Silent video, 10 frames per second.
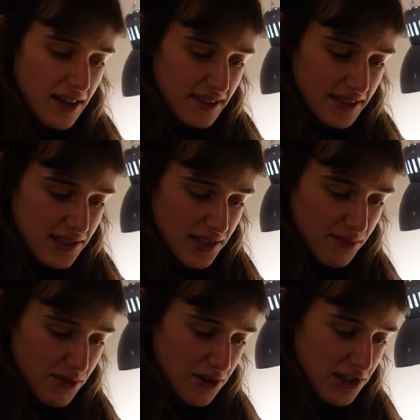I did
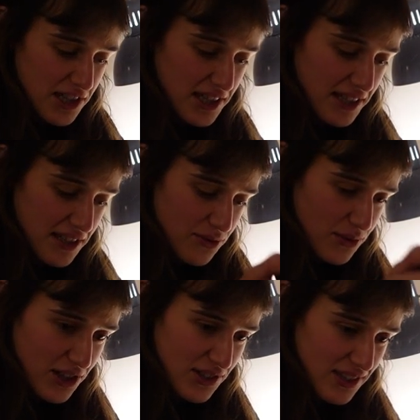some crocheting at
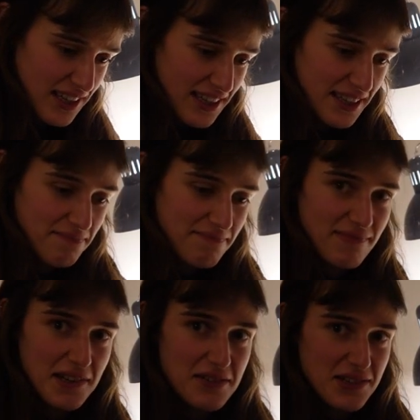work today.
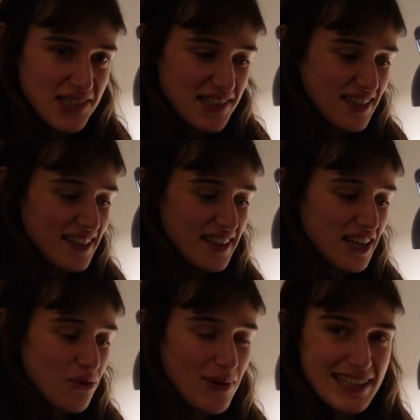There was a little
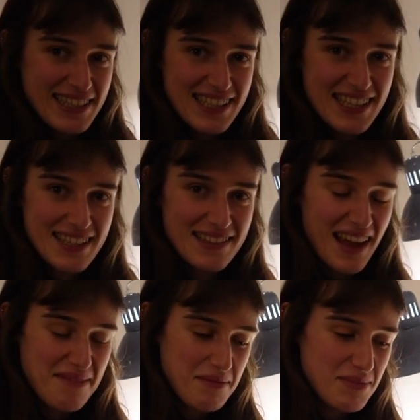quiet
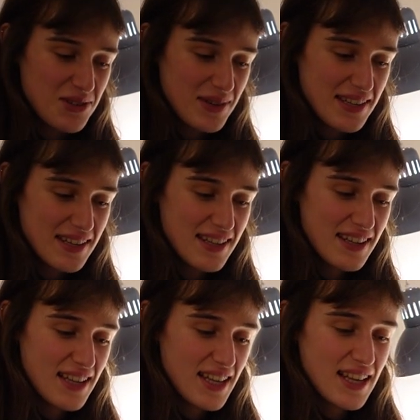time in between.
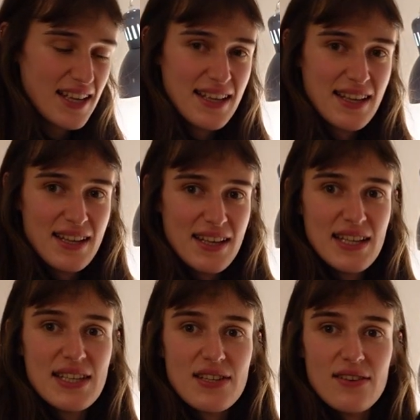
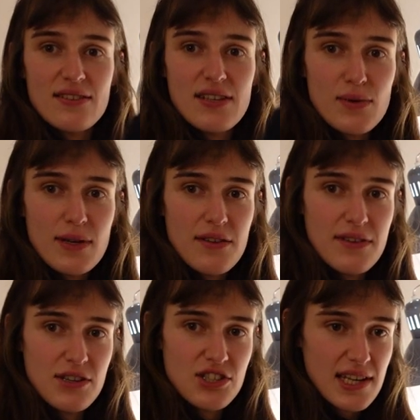So this one I
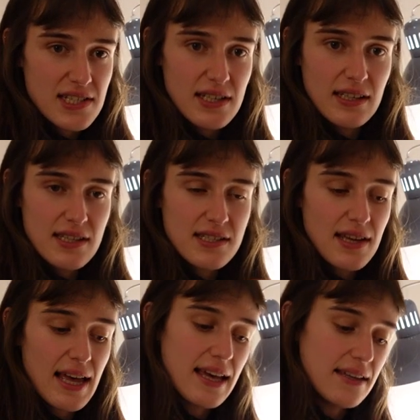finished yesterday, this is the
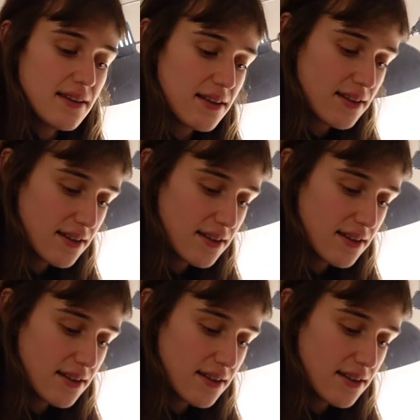head.